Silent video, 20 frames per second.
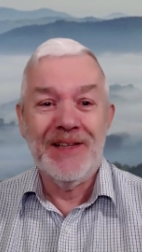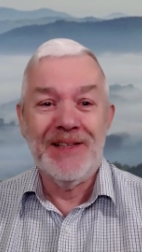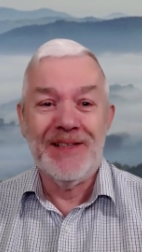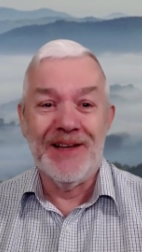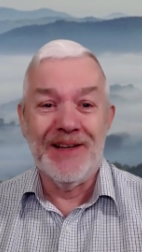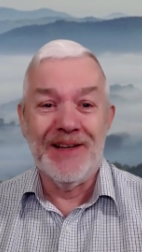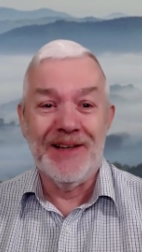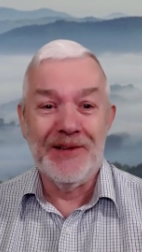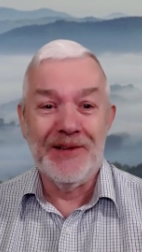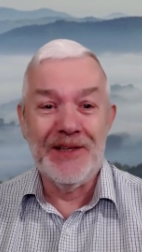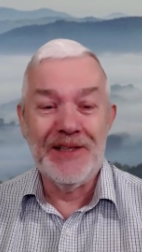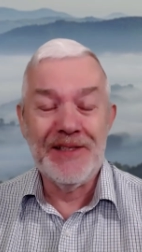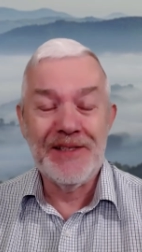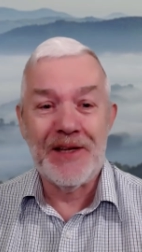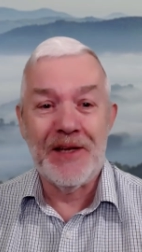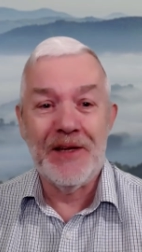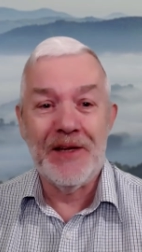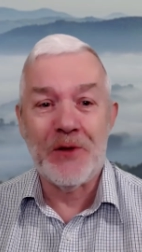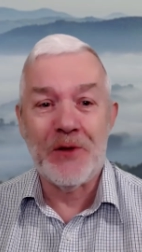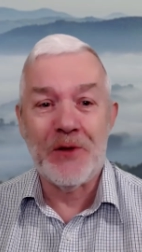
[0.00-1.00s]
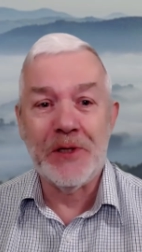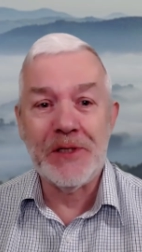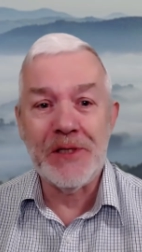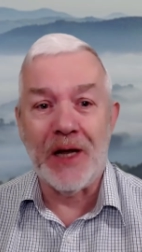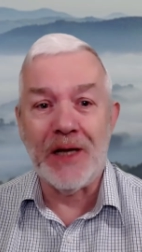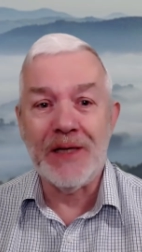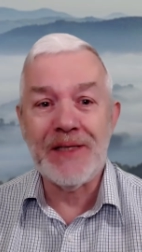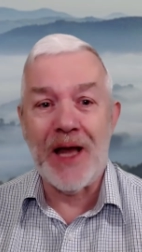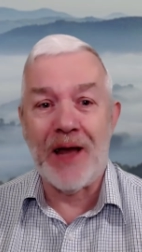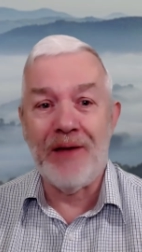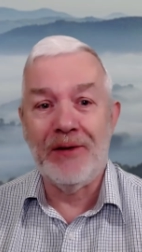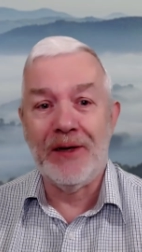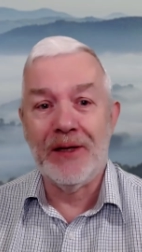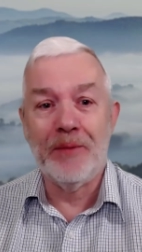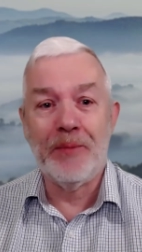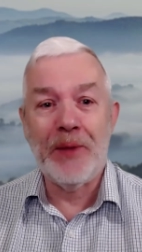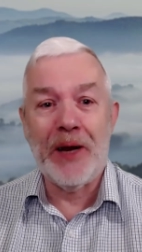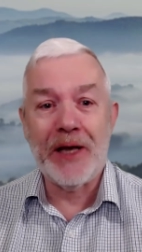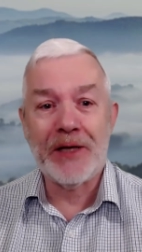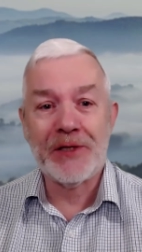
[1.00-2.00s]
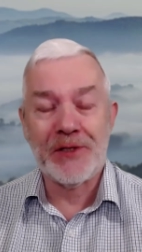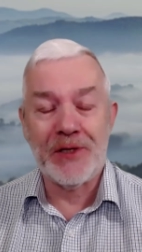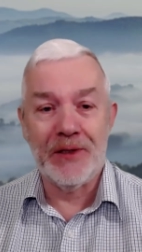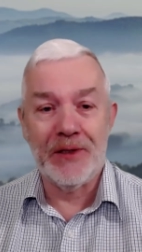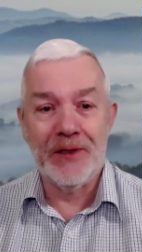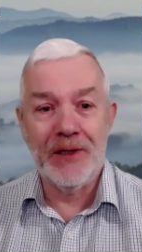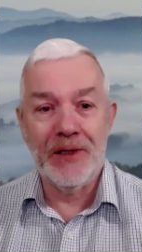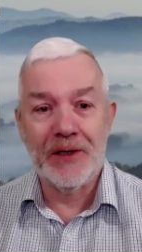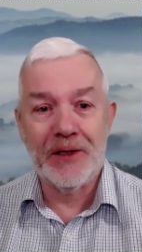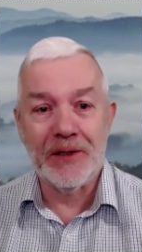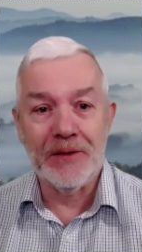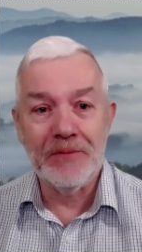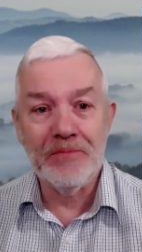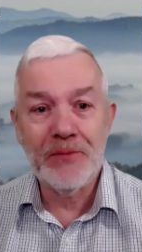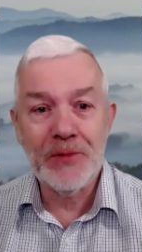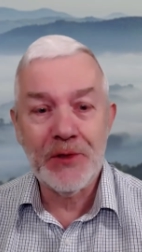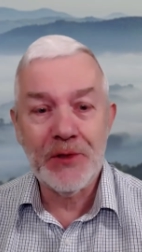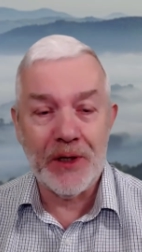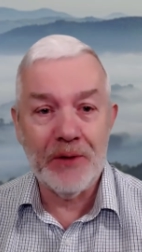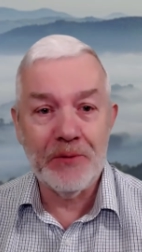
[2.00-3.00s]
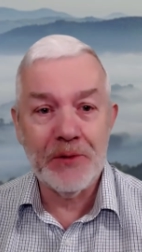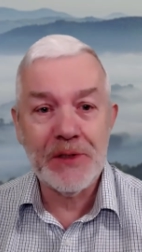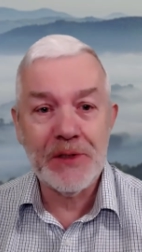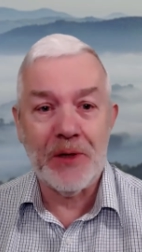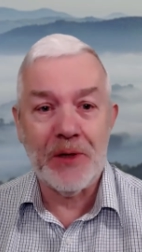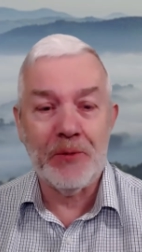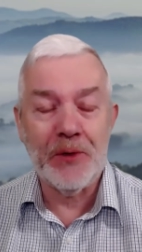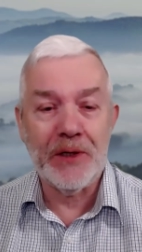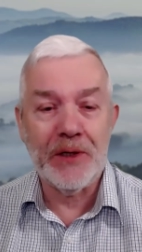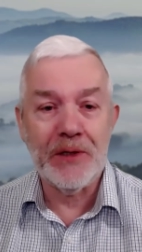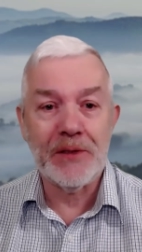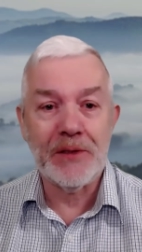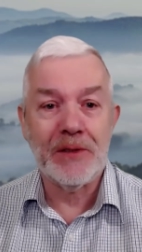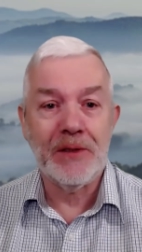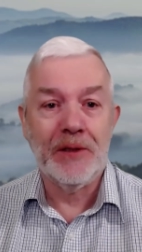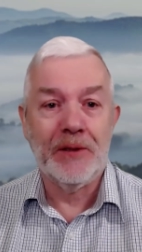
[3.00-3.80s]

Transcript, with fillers: So yeah. Uh, it's, it's always nice to have a little bit extra that you can share with someone else.